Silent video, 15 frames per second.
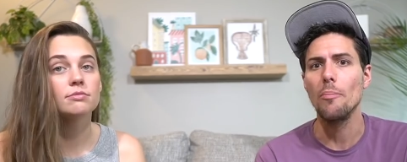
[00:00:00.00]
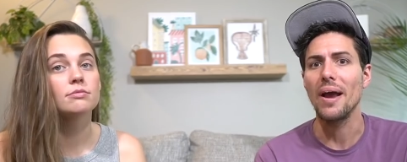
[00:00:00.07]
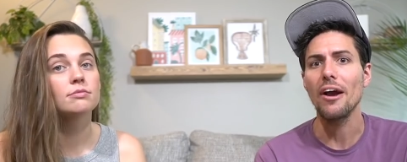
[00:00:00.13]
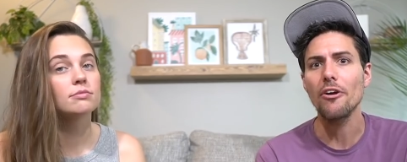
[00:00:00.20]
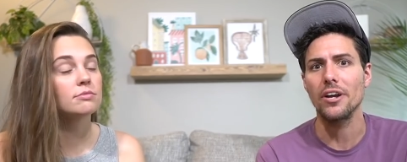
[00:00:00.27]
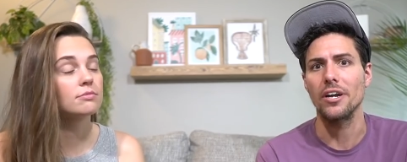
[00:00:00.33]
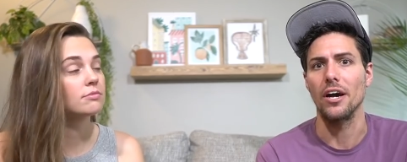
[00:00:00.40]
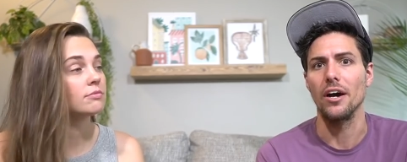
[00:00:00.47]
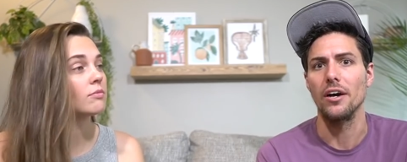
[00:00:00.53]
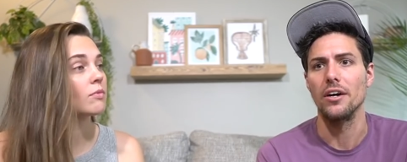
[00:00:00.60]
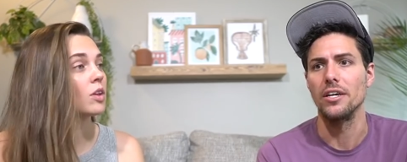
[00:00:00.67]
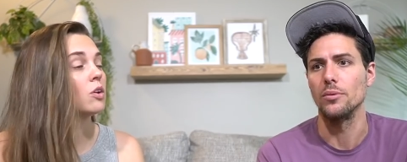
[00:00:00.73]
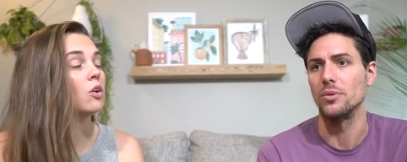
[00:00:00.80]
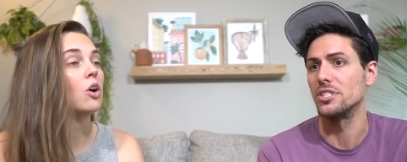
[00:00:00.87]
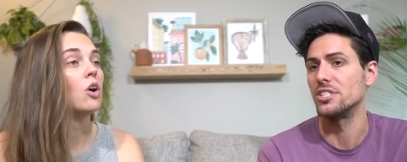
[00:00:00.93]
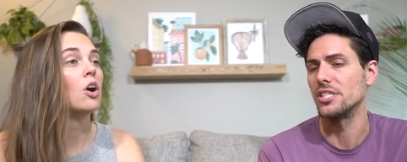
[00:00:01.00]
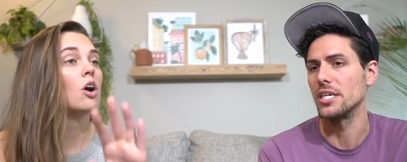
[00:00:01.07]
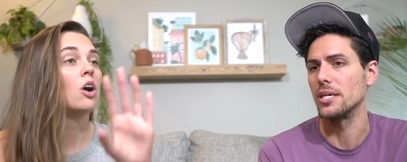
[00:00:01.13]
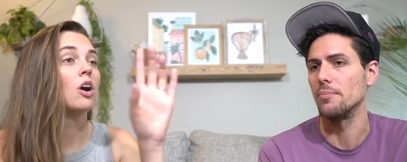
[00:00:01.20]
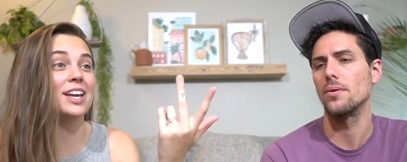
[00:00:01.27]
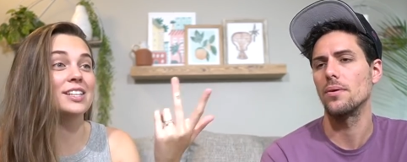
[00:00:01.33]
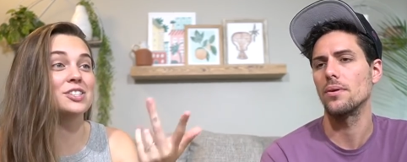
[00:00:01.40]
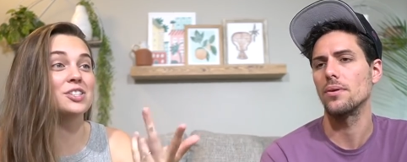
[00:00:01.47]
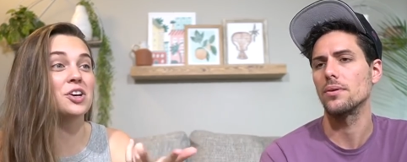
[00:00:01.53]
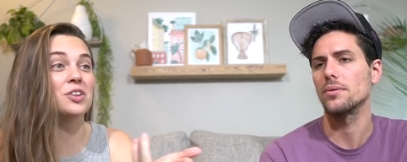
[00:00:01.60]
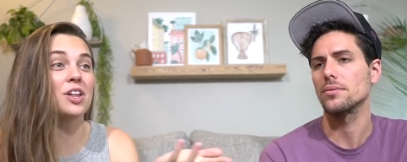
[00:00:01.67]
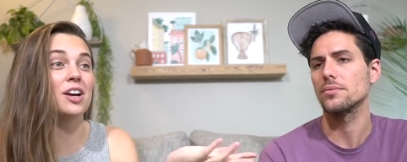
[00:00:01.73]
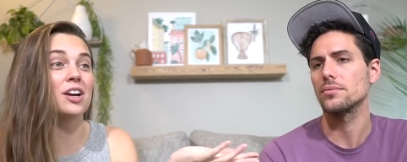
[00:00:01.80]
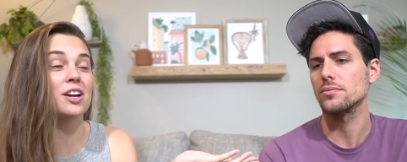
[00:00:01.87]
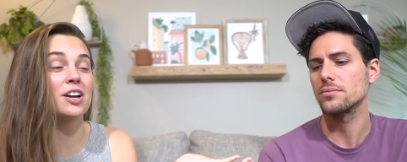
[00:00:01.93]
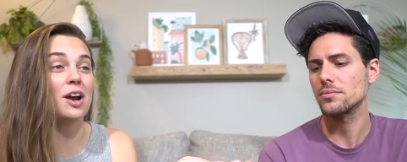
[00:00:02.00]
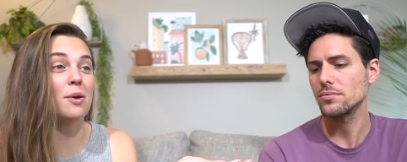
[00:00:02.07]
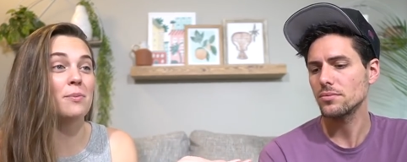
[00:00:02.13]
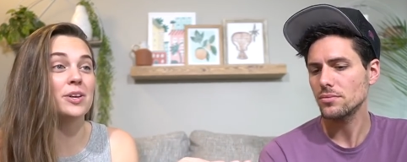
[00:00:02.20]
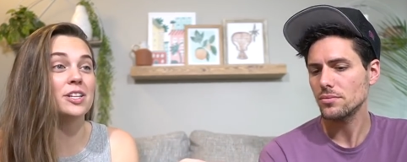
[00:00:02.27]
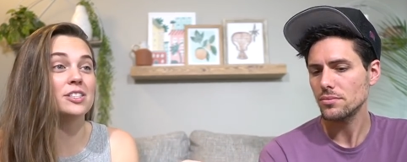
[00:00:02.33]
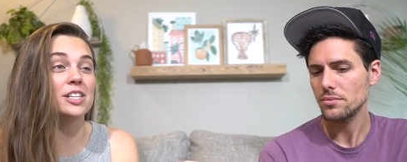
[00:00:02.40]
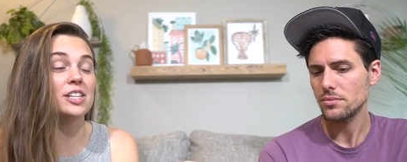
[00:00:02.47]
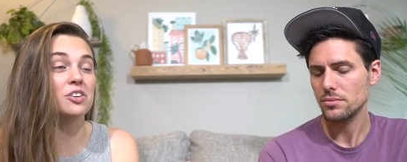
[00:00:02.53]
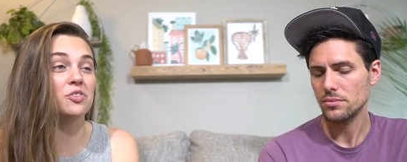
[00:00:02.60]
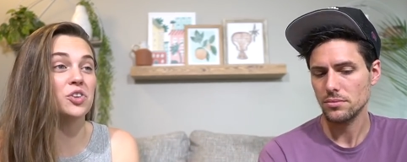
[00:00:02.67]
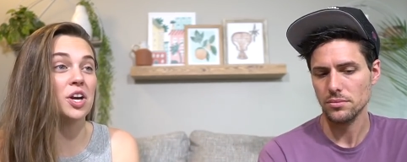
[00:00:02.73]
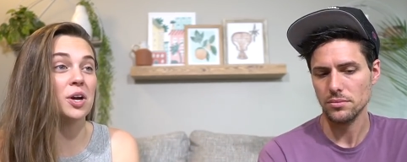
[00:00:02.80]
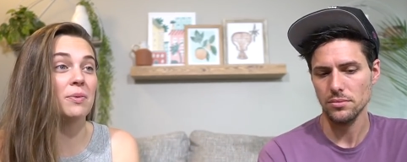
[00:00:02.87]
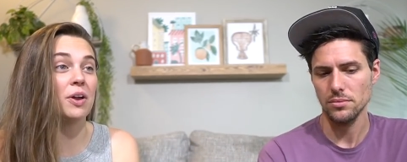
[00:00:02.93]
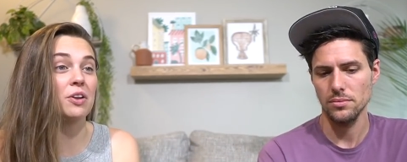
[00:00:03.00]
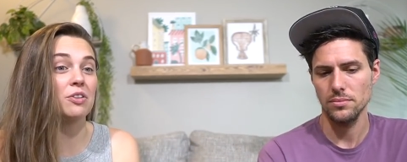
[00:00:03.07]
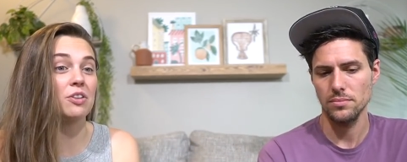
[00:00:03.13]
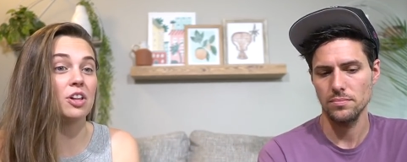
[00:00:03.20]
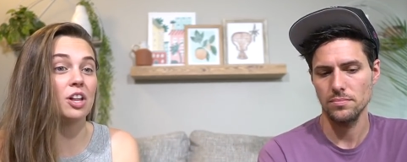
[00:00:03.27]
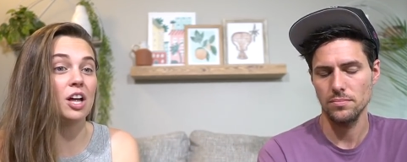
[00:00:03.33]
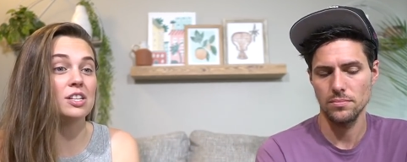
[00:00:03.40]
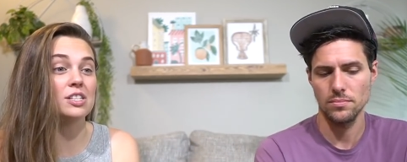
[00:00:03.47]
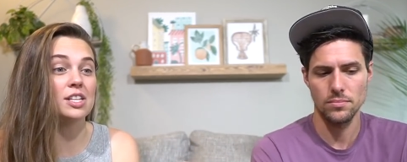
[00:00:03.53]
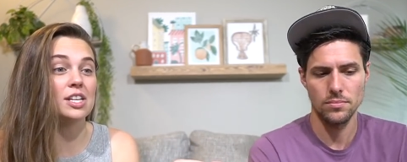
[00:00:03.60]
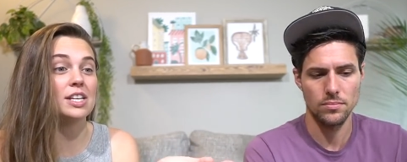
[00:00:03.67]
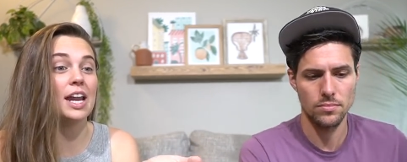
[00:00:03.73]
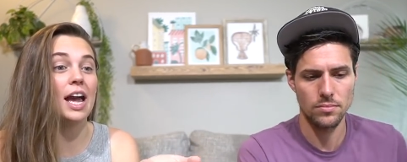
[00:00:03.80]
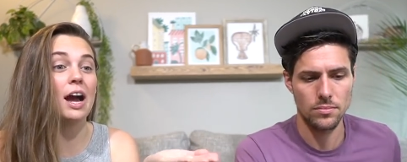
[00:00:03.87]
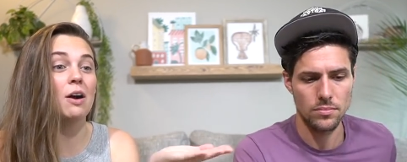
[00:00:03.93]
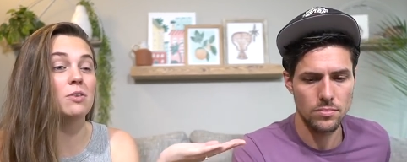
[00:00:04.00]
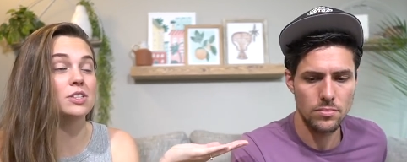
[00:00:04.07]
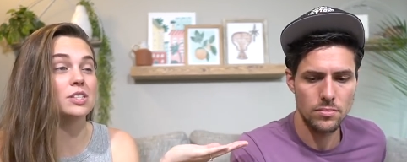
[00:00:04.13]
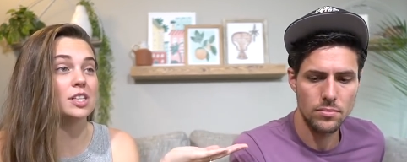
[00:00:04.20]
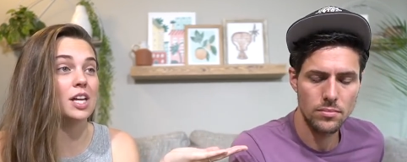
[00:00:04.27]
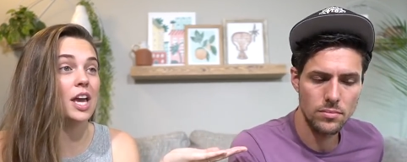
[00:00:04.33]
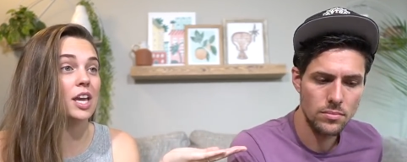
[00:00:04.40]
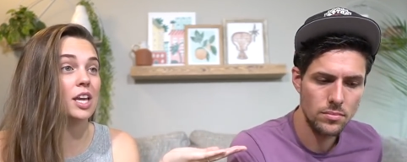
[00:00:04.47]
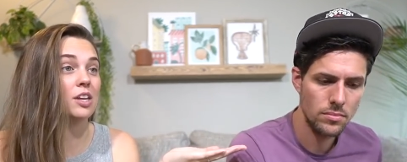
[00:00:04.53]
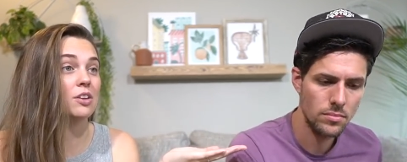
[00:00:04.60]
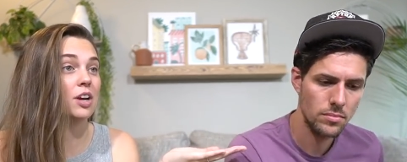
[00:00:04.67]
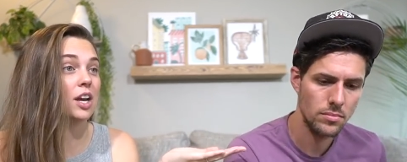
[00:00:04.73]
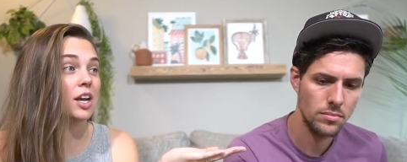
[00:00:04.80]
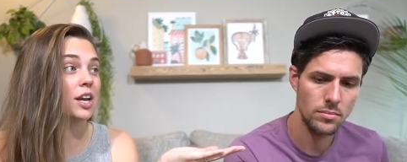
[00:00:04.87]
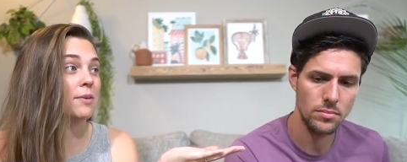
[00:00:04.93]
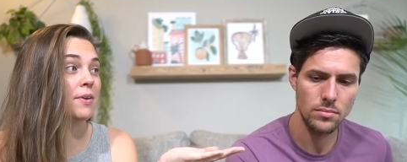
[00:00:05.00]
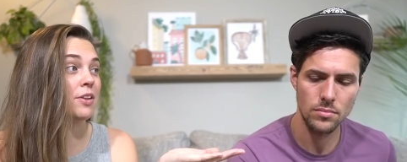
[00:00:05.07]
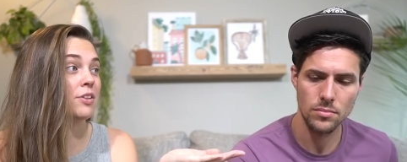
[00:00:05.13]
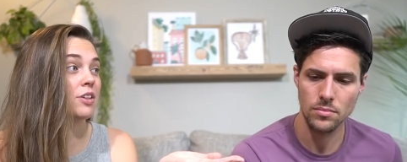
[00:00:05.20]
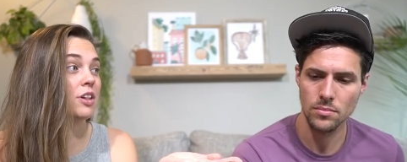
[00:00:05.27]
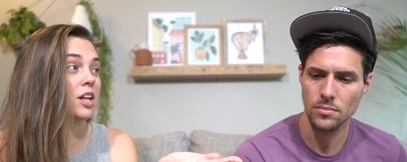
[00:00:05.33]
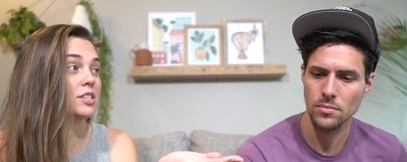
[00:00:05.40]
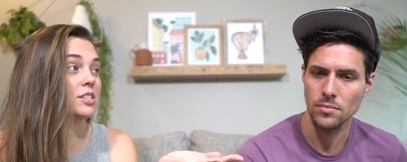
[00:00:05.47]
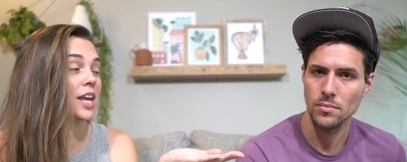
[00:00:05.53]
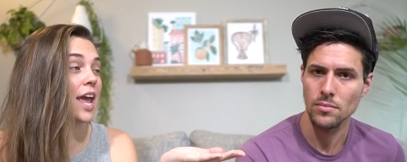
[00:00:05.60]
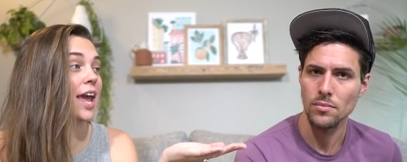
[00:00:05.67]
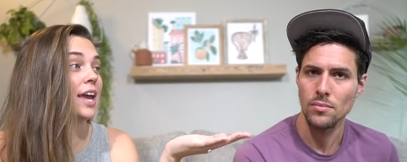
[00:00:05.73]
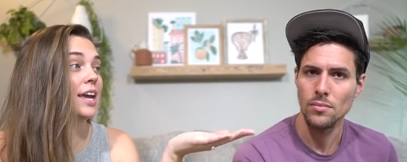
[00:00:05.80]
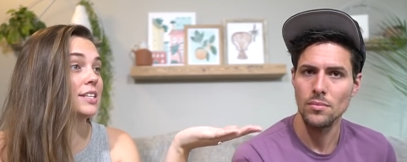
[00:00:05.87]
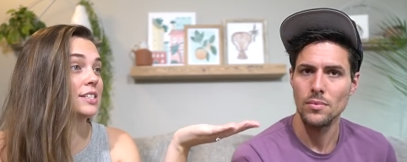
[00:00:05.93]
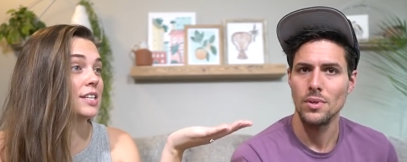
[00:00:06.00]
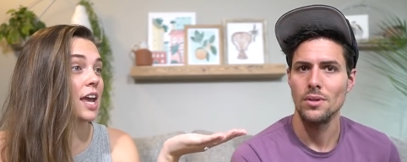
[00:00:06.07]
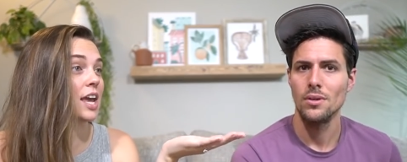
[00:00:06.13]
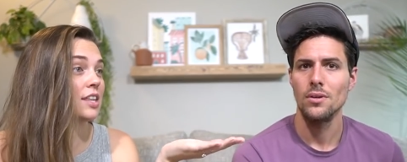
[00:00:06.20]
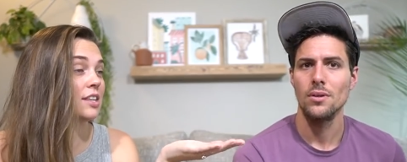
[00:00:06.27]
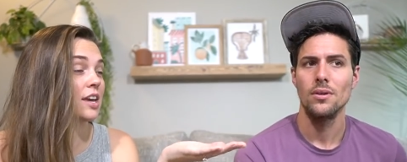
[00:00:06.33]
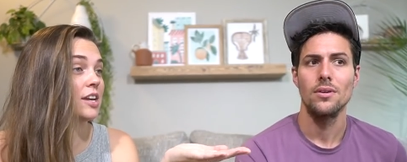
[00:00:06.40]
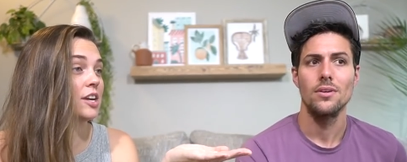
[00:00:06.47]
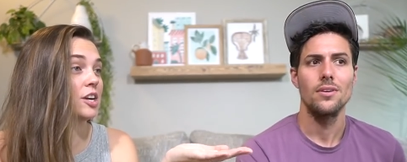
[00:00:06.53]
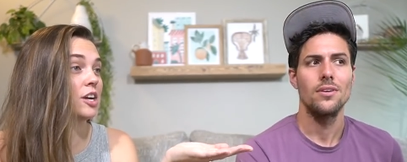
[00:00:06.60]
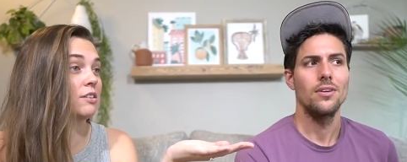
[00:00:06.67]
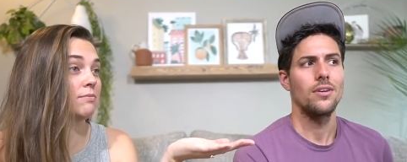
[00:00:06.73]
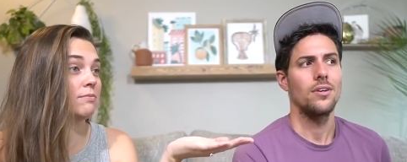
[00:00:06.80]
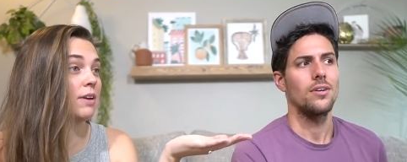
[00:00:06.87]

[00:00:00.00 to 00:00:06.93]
Speaker 1: America, it would seem.
Speaker 2: It's no longer a big deal if you come out of the closet. Now it's like you got to come out of the closet and say that you're